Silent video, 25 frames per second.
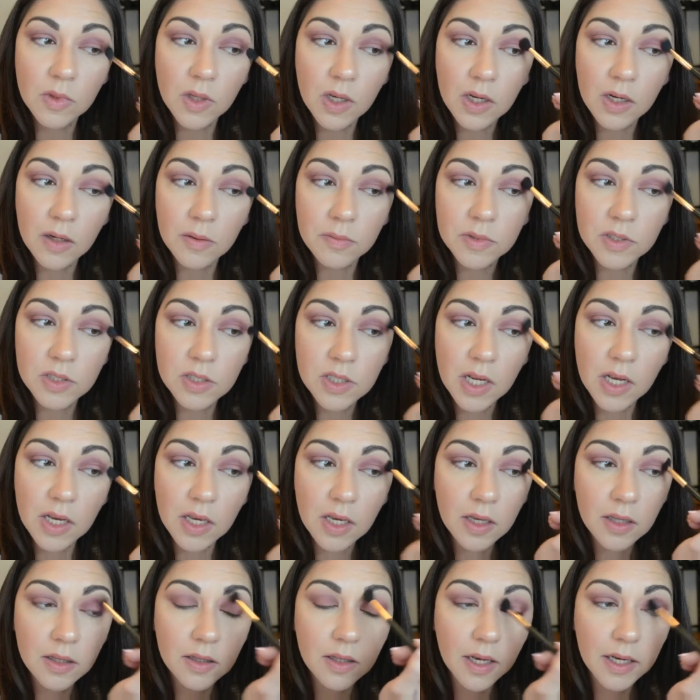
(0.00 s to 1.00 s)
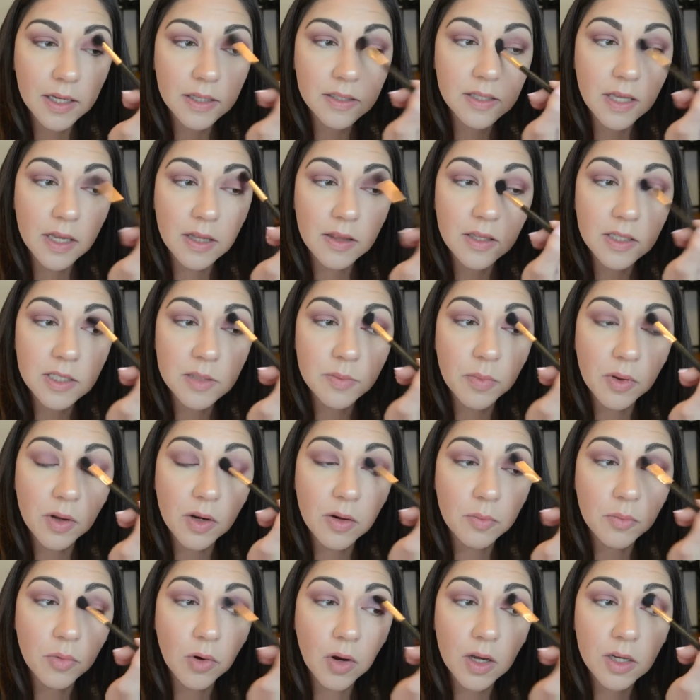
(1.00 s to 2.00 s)
And I'm just taking, like I said, this
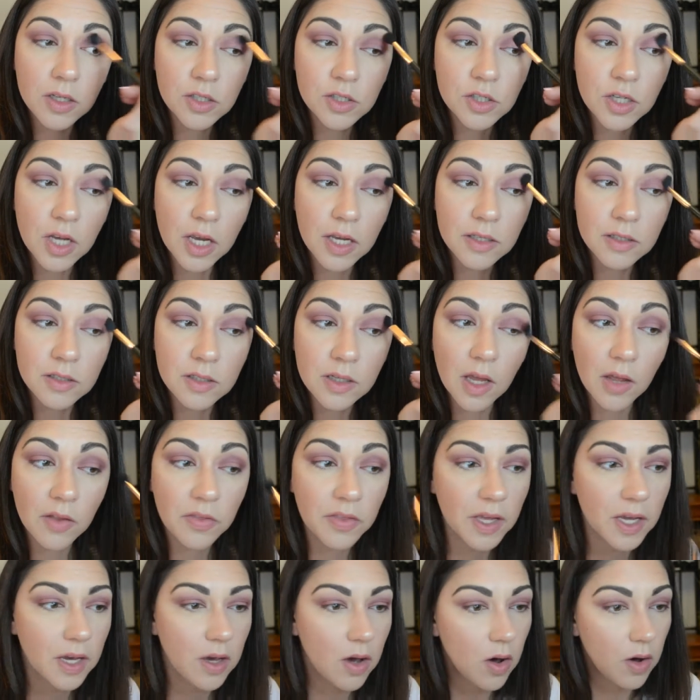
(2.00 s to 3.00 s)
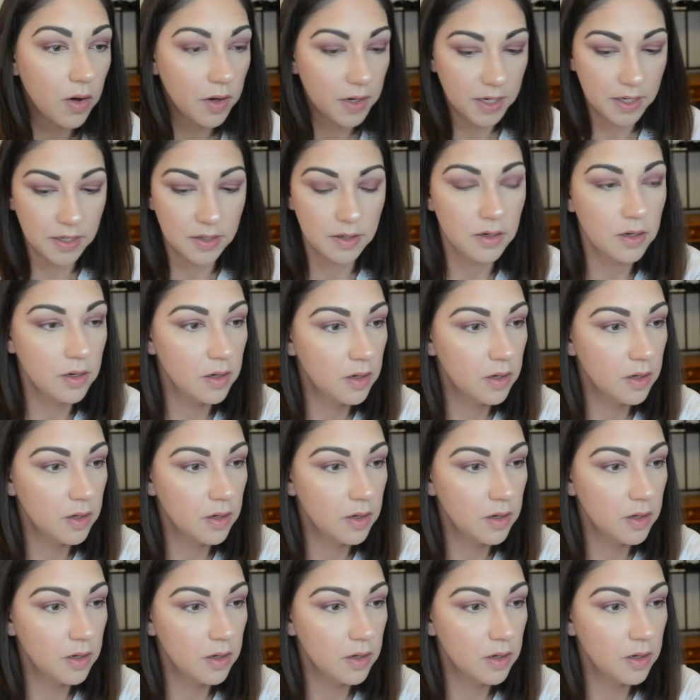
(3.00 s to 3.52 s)
brush has nothing on it,